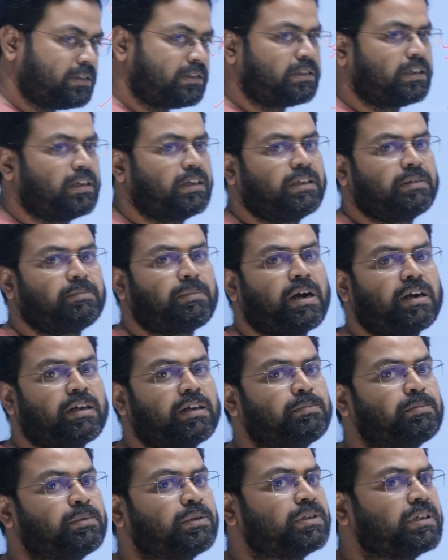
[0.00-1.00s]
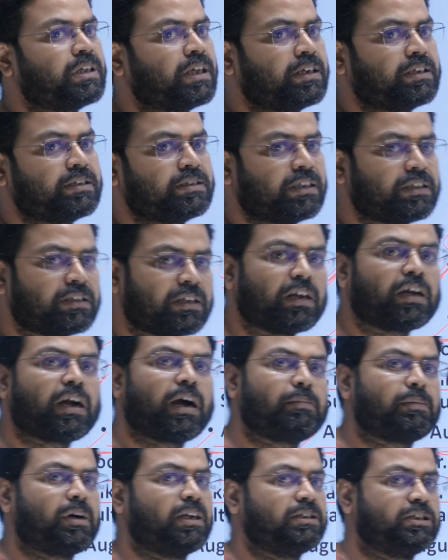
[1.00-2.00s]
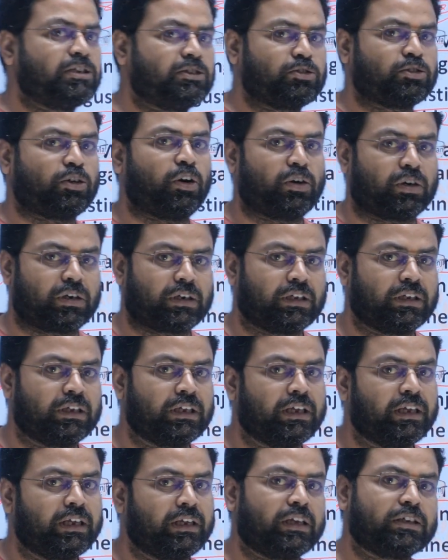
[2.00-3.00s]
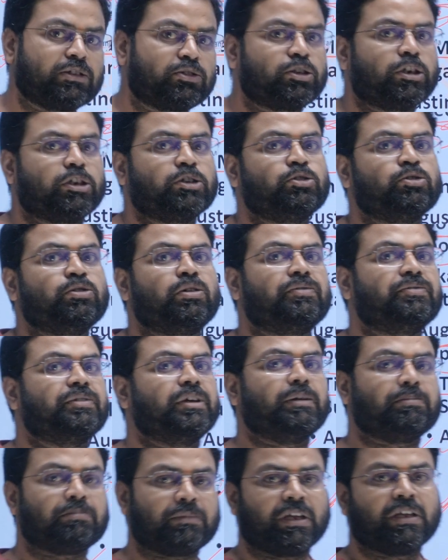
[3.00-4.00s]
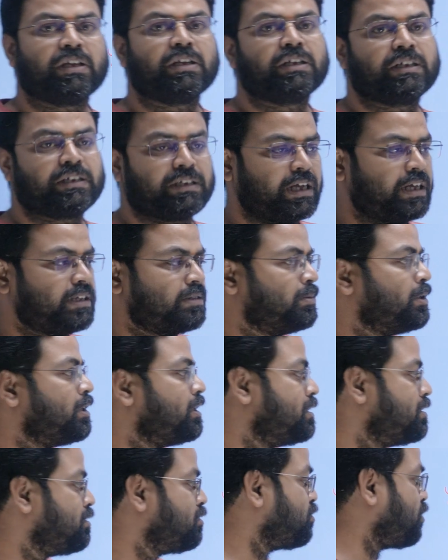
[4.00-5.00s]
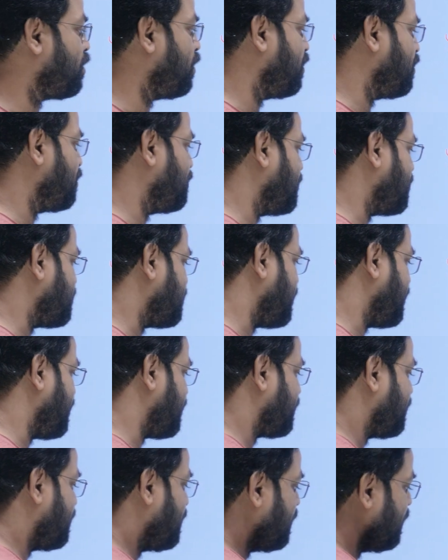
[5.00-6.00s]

still in Bhagalpur there is a Tilka Manjhi Chowk. A statue of him has been installed over there.